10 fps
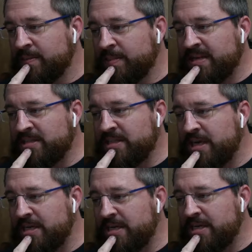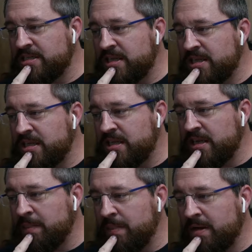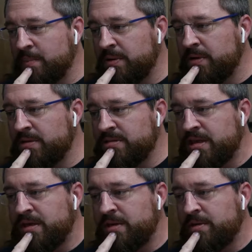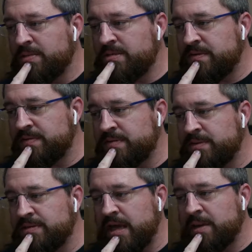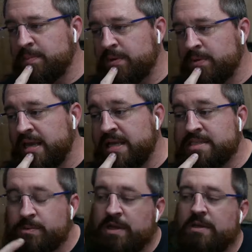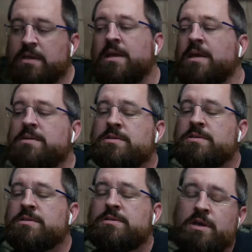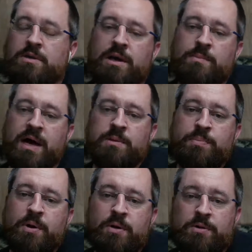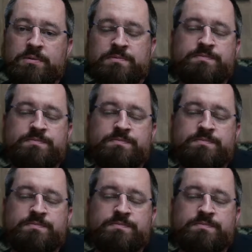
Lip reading: But by changing a monopole antenna on a receiver to a dipole, yes, it will. So a monopole,